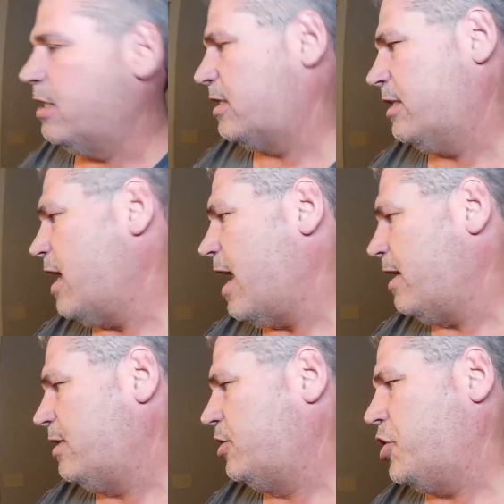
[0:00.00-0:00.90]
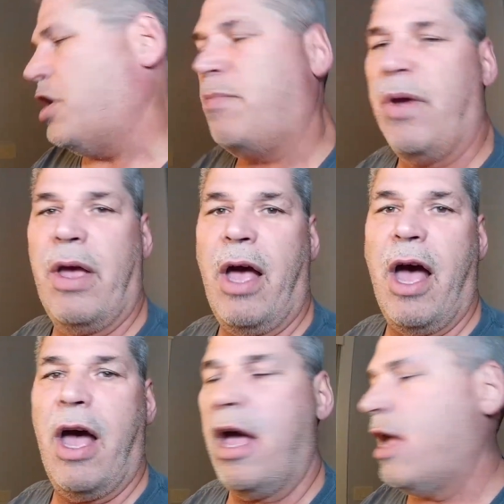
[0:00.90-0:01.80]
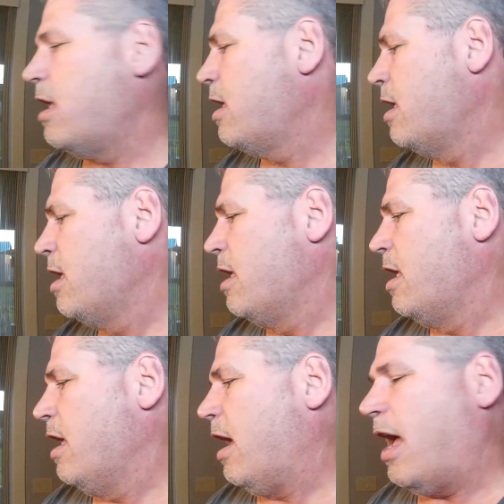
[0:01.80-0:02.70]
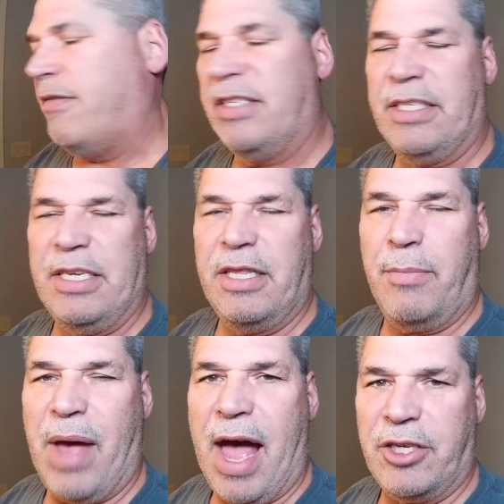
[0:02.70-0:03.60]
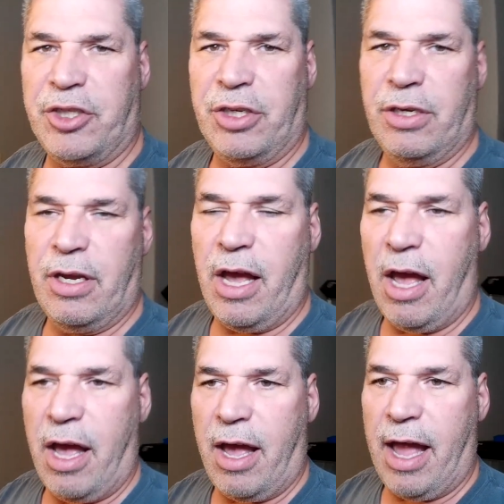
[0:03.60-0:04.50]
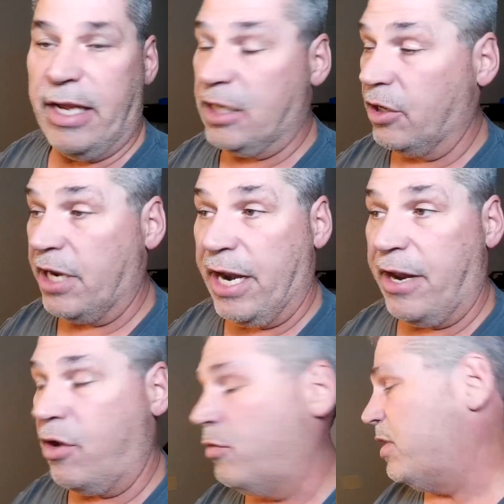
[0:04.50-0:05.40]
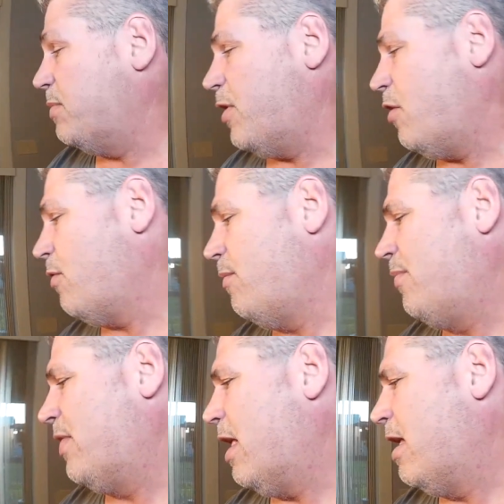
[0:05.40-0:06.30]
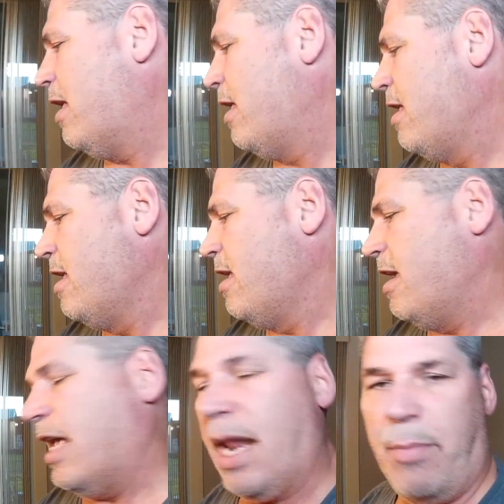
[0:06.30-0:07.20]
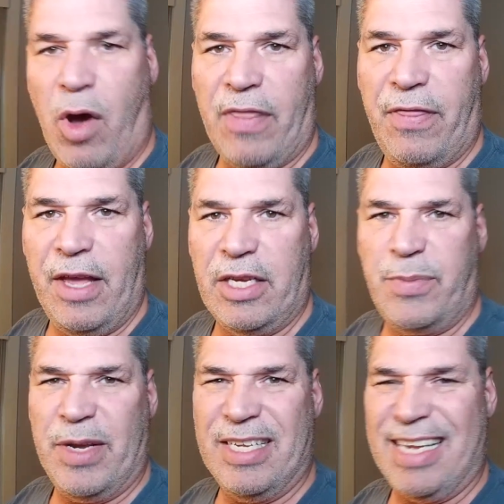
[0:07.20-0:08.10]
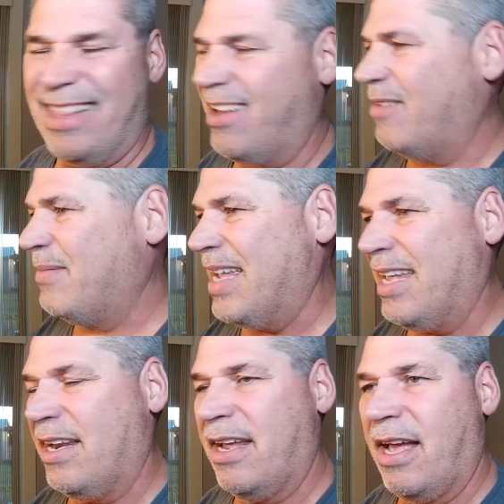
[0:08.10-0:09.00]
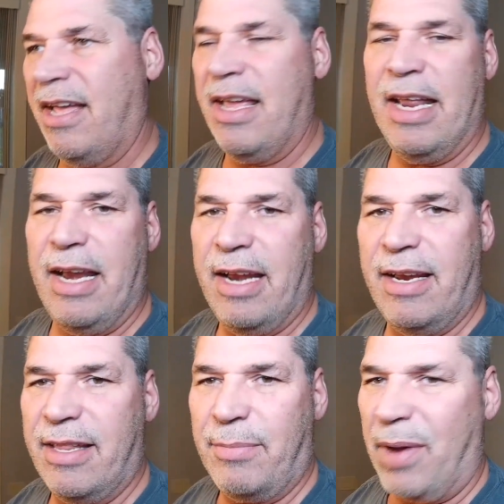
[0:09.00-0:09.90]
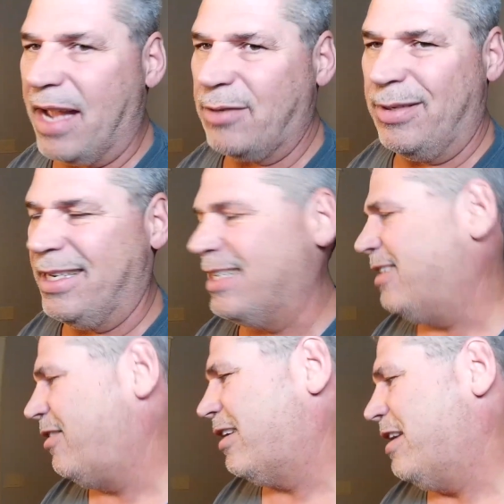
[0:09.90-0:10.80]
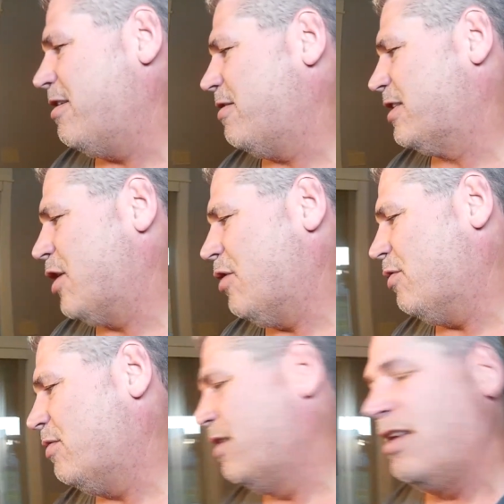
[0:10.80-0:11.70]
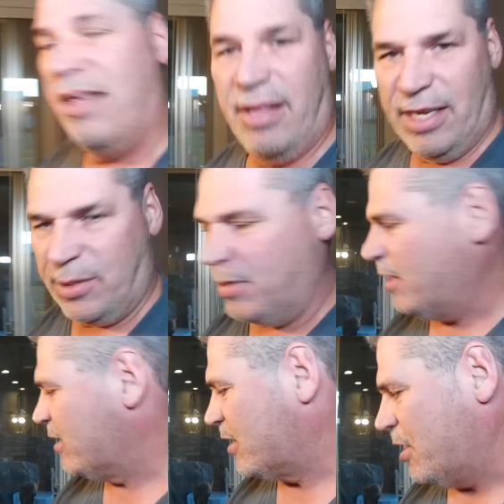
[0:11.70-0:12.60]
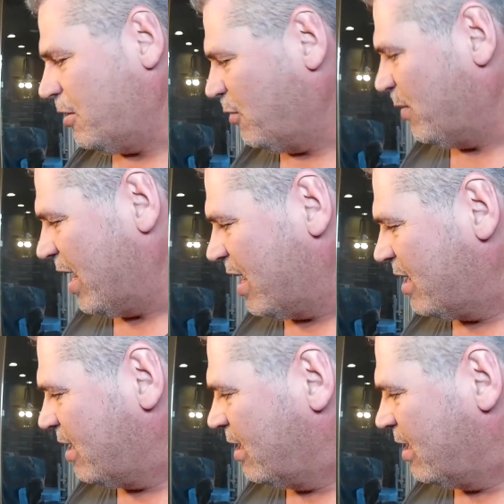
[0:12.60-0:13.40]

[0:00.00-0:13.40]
It's not cheap. I've seen the Bosch. I was looking at it at Home Depot, and I bought this because I thought, man, and the Bosch one doesn't look near as cool. This one looks cool, man.